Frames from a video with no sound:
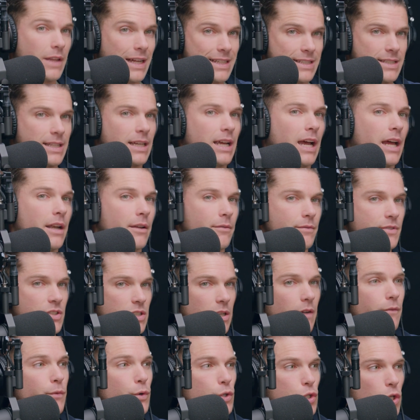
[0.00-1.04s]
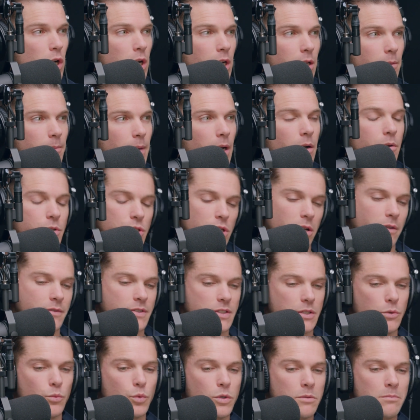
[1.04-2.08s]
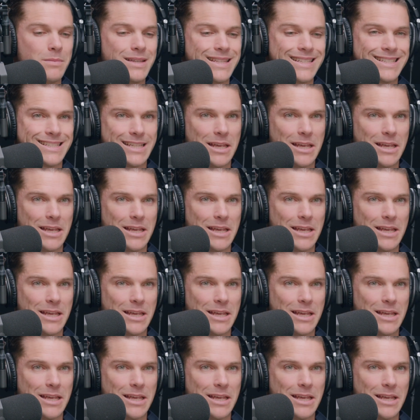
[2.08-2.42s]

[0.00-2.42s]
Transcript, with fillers: that's the kind of stuff we're talking about, which obviously wouldn't be the